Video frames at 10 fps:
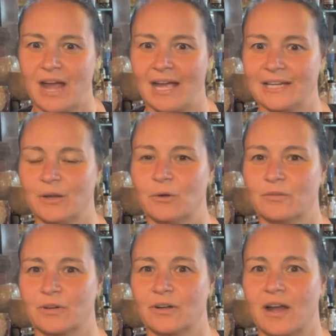gotten
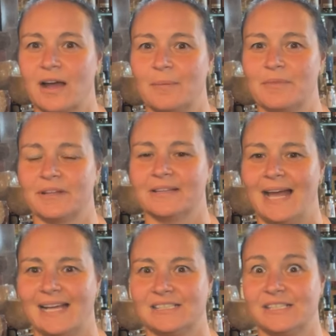over um, the
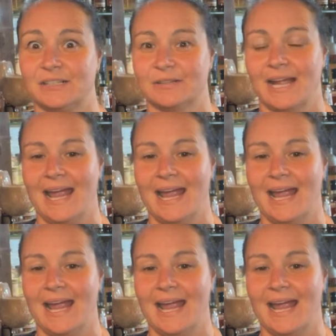last year and a